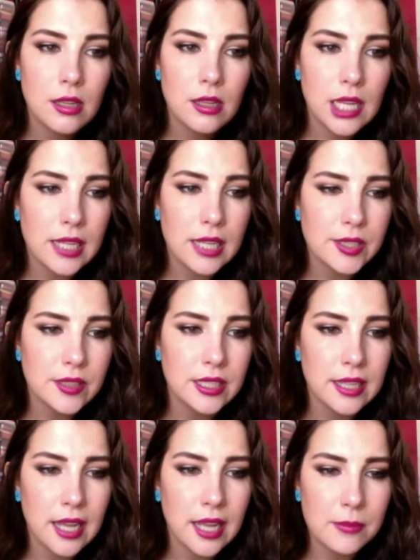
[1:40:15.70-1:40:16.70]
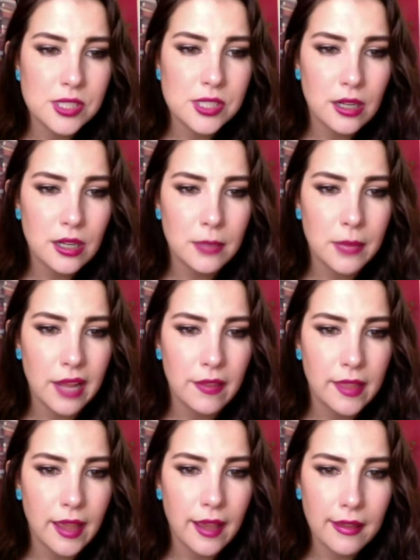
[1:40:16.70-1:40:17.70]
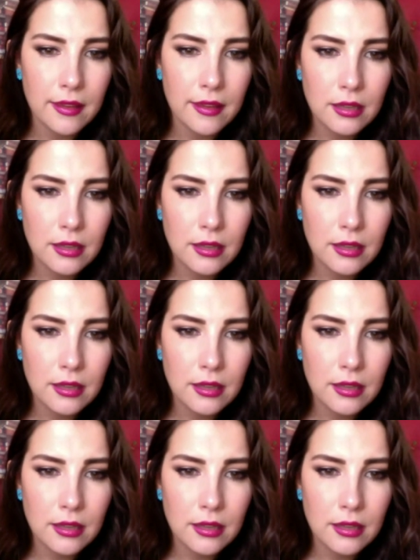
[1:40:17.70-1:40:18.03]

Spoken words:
Gosh, Linda, I'm sorry about that.